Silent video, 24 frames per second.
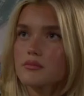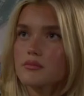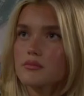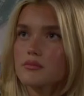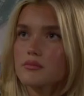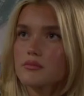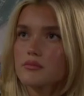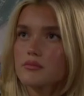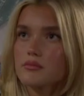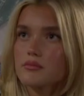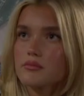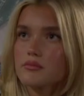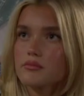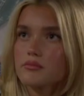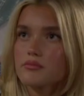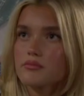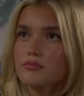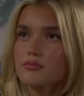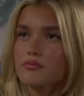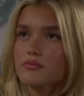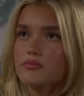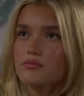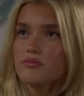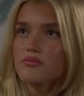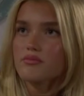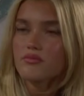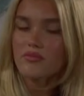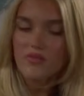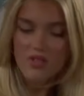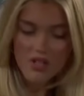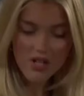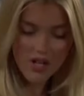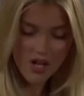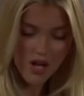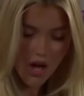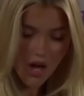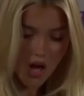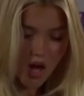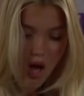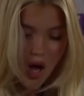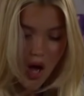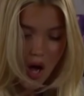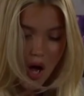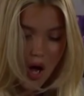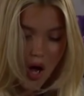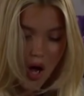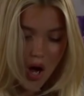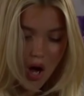
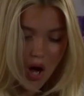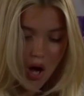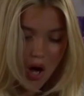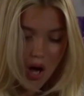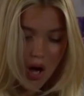(silence)